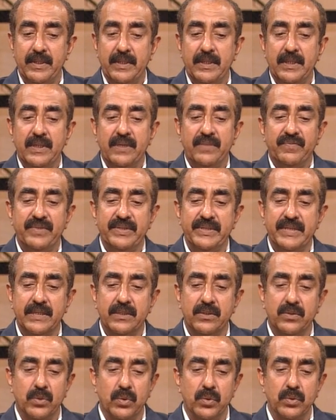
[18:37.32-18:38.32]
With the
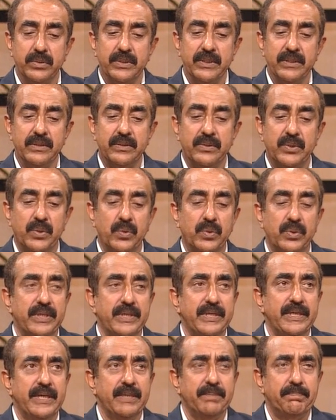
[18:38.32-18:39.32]
growth in
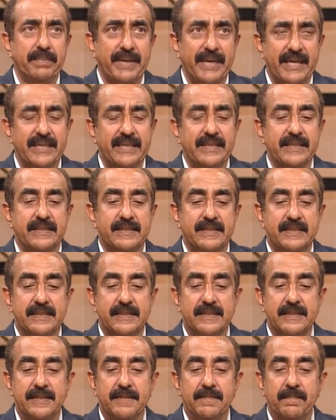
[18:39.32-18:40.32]
theory and
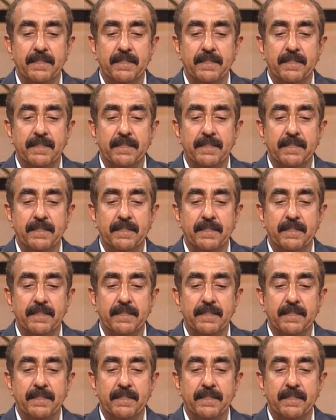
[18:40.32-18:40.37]
practice,